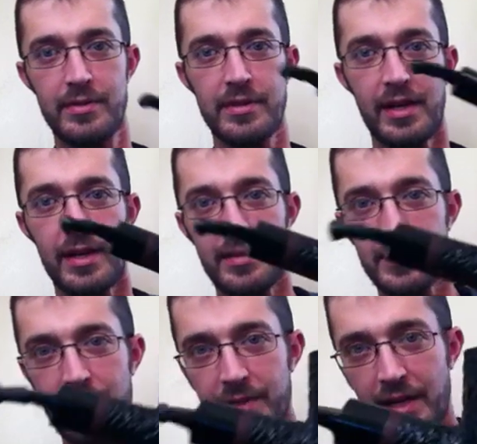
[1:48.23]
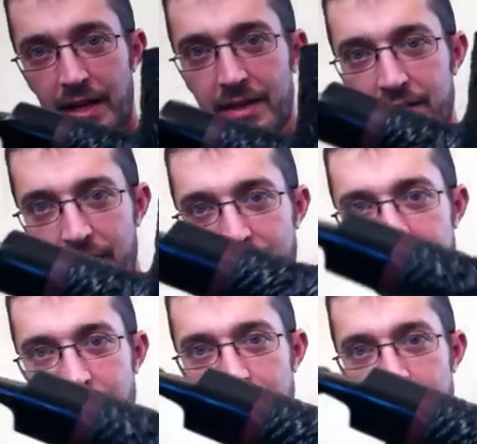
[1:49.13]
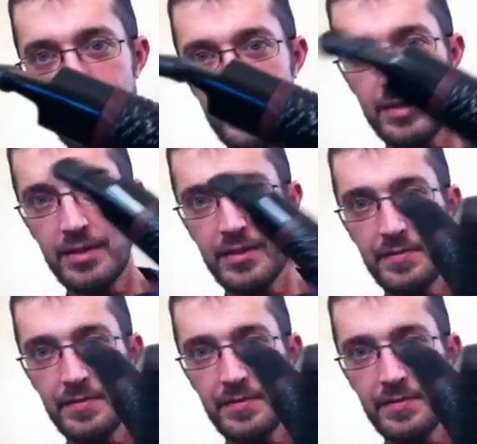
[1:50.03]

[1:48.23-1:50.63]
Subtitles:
Today I'm smoking out of the Davy Jones.